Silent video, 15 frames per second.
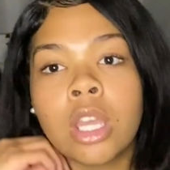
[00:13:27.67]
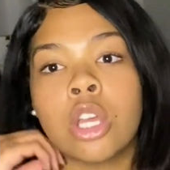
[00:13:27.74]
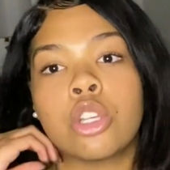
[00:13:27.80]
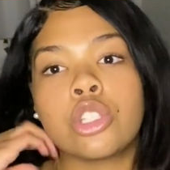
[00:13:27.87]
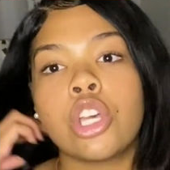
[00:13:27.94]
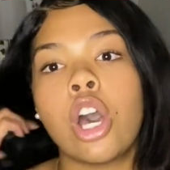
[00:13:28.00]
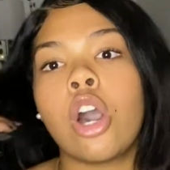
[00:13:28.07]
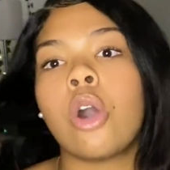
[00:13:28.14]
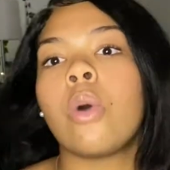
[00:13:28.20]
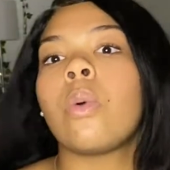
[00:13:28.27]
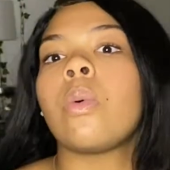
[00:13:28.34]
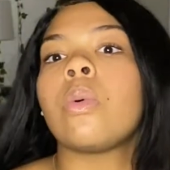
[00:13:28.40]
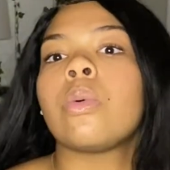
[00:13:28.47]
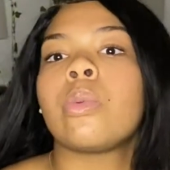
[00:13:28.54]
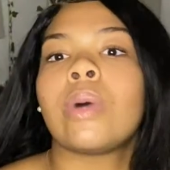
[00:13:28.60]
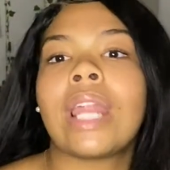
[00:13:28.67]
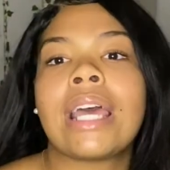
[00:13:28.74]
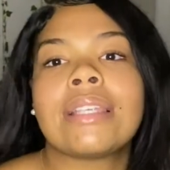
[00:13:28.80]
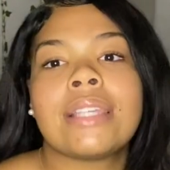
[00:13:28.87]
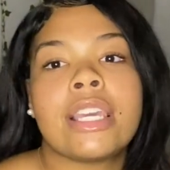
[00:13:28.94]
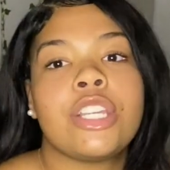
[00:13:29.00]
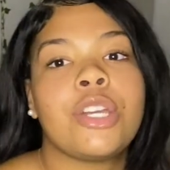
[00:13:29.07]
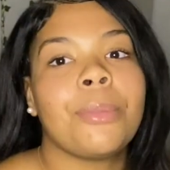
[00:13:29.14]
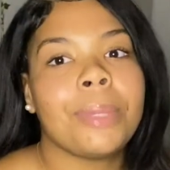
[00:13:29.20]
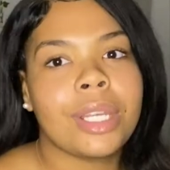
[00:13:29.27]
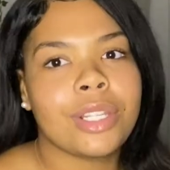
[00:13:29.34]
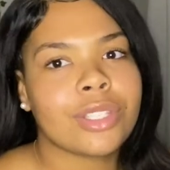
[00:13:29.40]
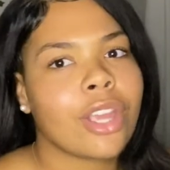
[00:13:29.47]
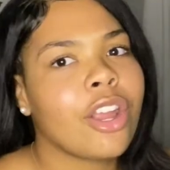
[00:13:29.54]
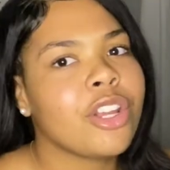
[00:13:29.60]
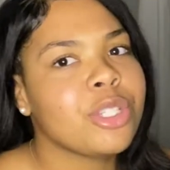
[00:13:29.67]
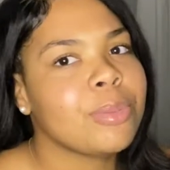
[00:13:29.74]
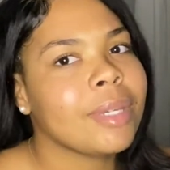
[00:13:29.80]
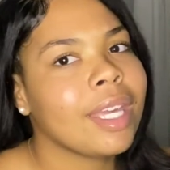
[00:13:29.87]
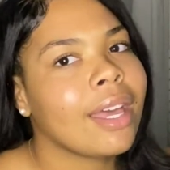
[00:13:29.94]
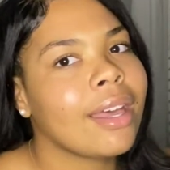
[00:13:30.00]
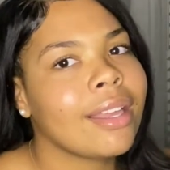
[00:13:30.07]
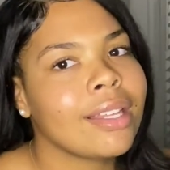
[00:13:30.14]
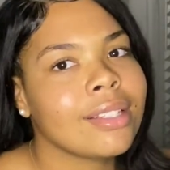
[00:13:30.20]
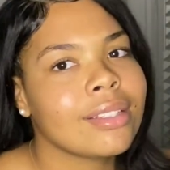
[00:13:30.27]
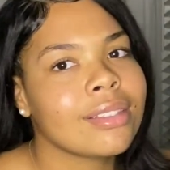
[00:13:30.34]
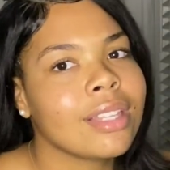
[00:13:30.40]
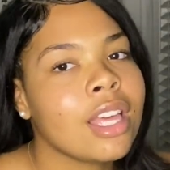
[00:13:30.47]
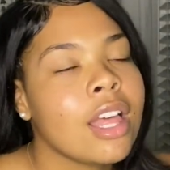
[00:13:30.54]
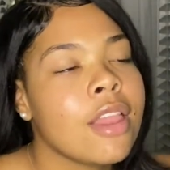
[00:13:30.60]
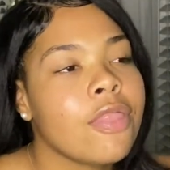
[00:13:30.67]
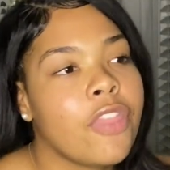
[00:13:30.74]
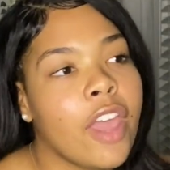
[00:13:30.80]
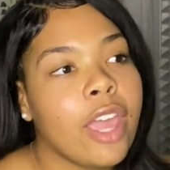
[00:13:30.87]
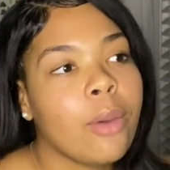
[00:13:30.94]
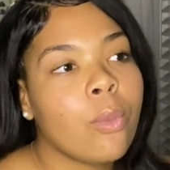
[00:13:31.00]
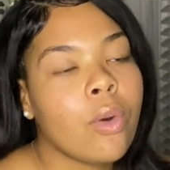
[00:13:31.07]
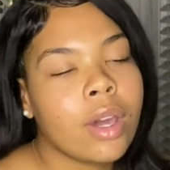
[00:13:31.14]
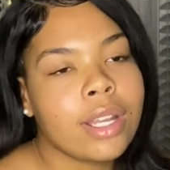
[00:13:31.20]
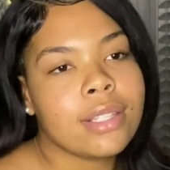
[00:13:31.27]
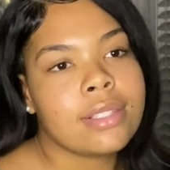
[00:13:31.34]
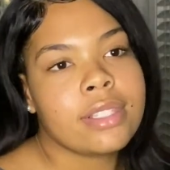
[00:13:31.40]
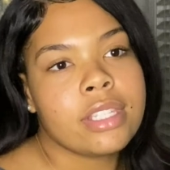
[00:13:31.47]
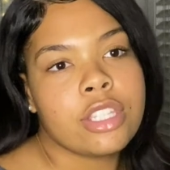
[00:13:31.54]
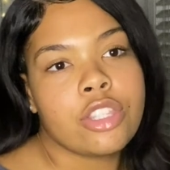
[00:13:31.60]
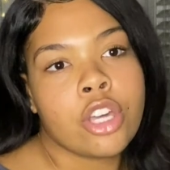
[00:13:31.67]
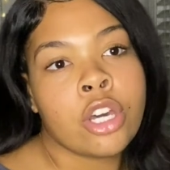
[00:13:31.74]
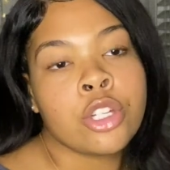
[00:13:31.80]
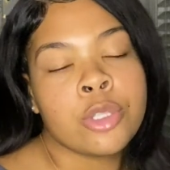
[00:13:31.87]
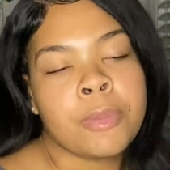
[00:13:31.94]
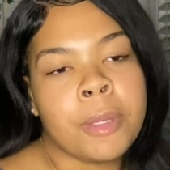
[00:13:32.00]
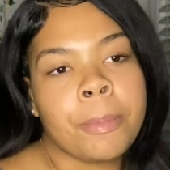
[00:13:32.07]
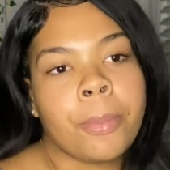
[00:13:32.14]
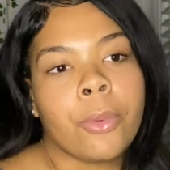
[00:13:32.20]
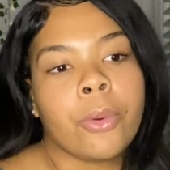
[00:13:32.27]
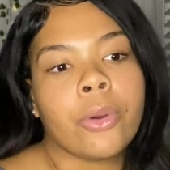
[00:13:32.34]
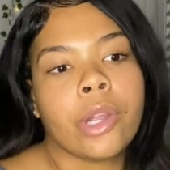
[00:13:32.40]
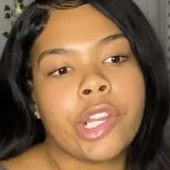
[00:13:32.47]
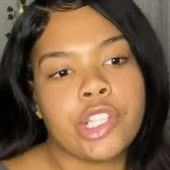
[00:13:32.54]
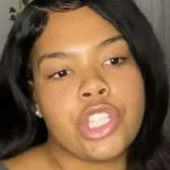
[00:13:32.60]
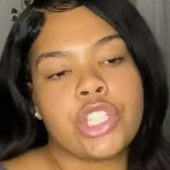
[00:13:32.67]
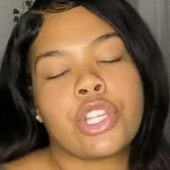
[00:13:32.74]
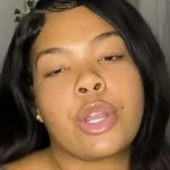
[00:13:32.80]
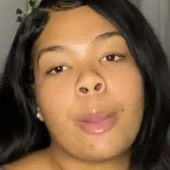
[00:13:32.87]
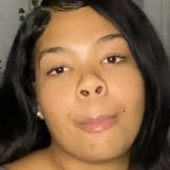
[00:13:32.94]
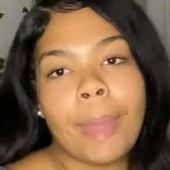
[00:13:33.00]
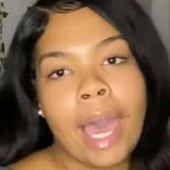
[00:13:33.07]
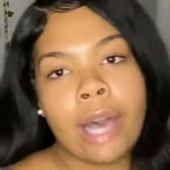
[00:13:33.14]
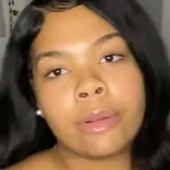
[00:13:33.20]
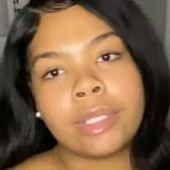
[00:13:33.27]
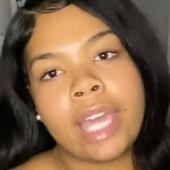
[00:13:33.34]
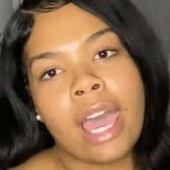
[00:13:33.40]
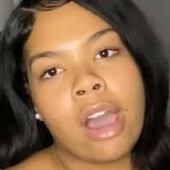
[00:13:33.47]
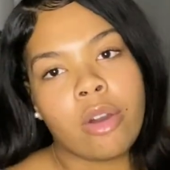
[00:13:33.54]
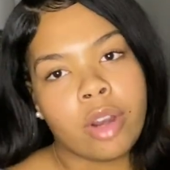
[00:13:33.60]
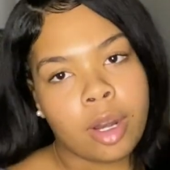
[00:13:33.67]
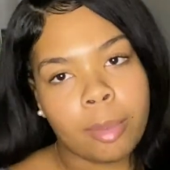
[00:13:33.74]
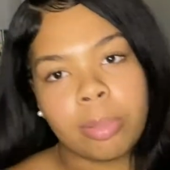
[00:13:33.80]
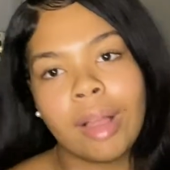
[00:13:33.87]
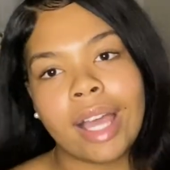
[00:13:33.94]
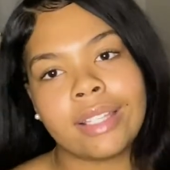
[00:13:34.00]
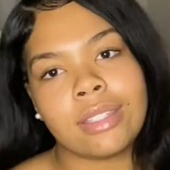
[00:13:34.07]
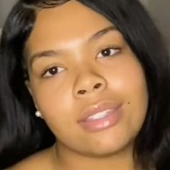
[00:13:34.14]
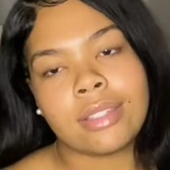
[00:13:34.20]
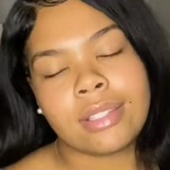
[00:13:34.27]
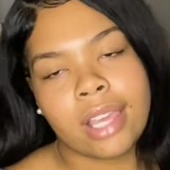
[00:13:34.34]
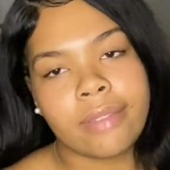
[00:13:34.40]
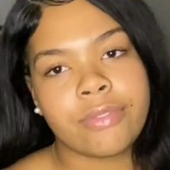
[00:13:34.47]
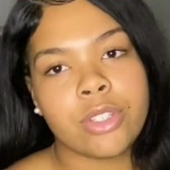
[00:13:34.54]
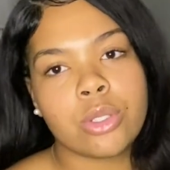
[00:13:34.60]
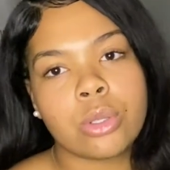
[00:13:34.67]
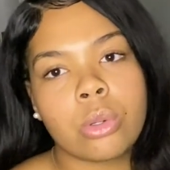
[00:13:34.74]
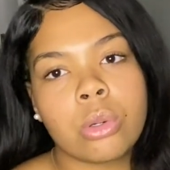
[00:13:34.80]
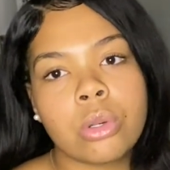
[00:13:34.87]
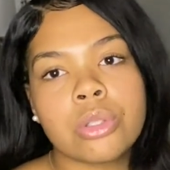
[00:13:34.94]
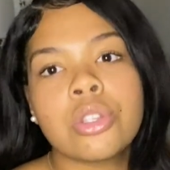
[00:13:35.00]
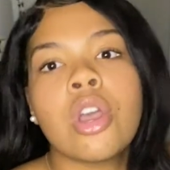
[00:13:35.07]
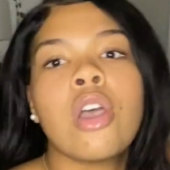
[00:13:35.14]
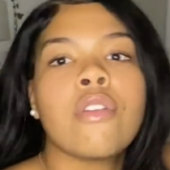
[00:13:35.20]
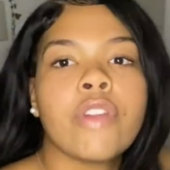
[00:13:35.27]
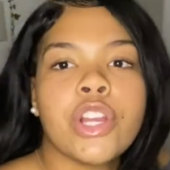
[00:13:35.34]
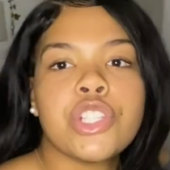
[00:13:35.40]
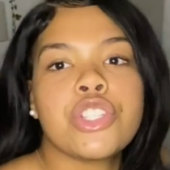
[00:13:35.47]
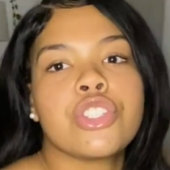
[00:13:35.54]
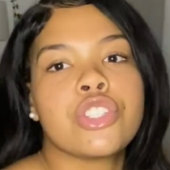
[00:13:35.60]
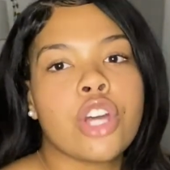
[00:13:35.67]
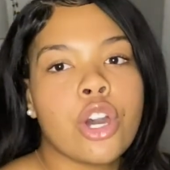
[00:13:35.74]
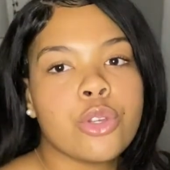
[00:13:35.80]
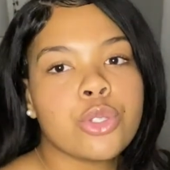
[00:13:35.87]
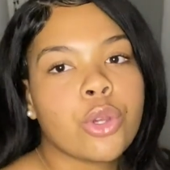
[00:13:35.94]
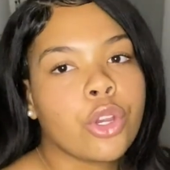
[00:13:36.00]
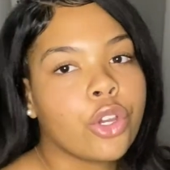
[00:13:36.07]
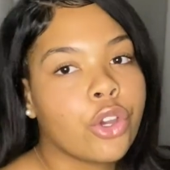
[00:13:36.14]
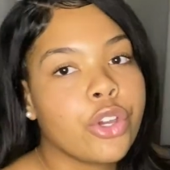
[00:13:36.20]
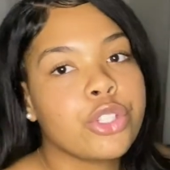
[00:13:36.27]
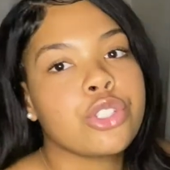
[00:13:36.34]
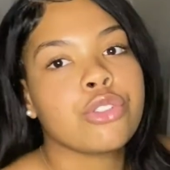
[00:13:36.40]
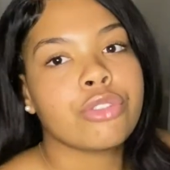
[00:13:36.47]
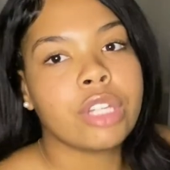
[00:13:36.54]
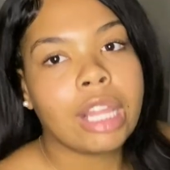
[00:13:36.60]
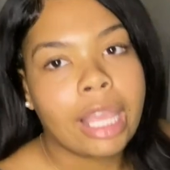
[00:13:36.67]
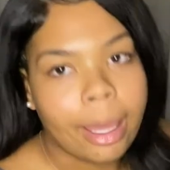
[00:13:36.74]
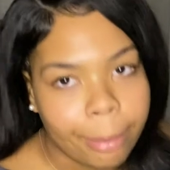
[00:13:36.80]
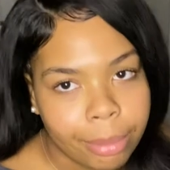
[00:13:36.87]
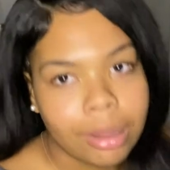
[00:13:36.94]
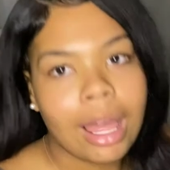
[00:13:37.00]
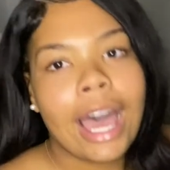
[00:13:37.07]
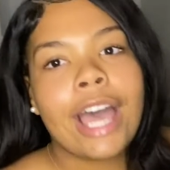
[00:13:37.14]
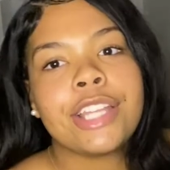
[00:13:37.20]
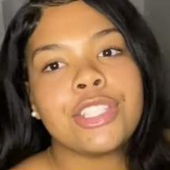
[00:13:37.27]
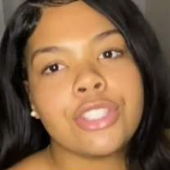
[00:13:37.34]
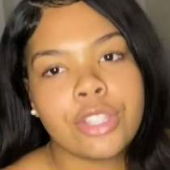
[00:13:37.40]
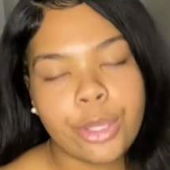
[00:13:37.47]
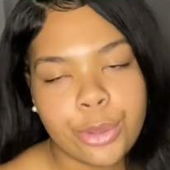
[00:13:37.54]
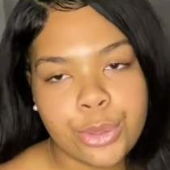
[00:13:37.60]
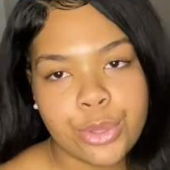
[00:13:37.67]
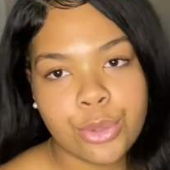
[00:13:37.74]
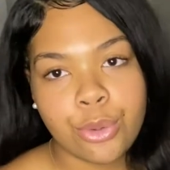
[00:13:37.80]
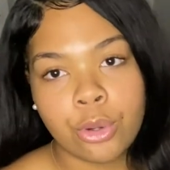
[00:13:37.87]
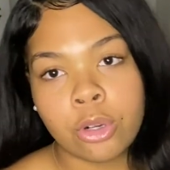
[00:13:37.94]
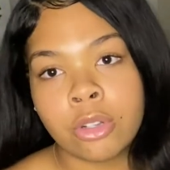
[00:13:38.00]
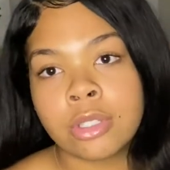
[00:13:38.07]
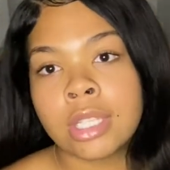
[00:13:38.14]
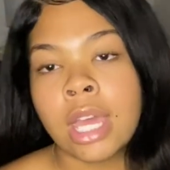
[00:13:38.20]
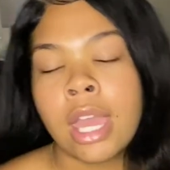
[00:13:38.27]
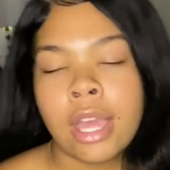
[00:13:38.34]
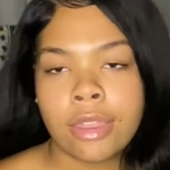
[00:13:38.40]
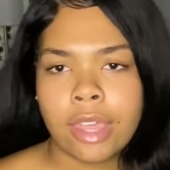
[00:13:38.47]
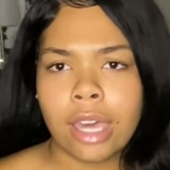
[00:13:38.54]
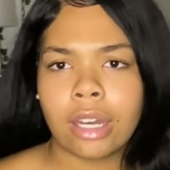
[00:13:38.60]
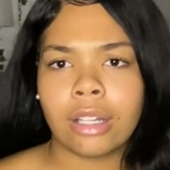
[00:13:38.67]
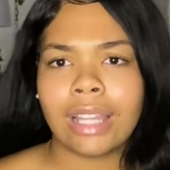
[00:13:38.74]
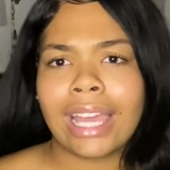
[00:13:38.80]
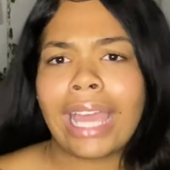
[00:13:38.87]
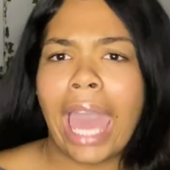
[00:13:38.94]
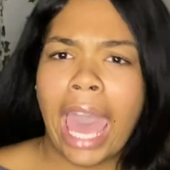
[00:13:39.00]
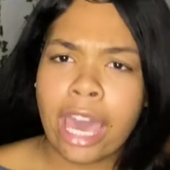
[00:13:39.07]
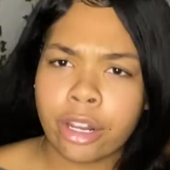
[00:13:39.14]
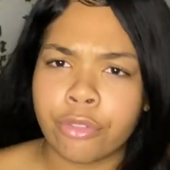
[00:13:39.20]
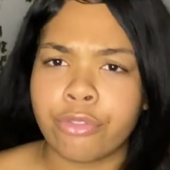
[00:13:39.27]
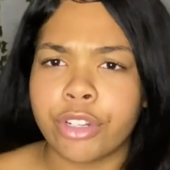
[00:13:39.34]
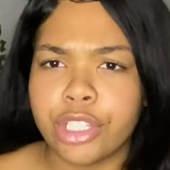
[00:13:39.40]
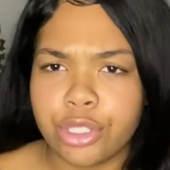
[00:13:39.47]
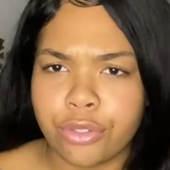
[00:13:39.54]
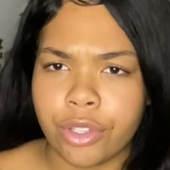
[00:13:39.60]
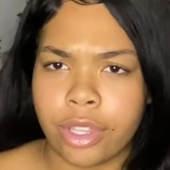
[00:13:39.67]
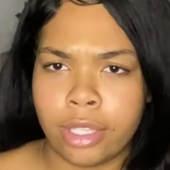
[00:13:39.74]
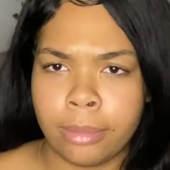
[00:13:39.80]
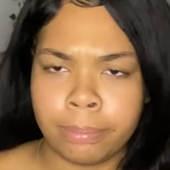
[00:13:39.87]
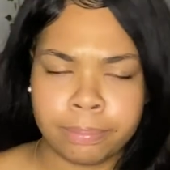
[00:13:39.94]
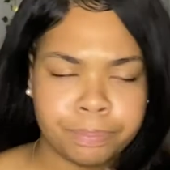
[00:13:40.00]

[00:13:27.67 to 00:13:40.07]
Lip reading: So when I say don't be discouraged, because they want to see those people who are just going to bow down and apply to the safety schools versus those who are going to really apply to those schools that are like out of reach for them.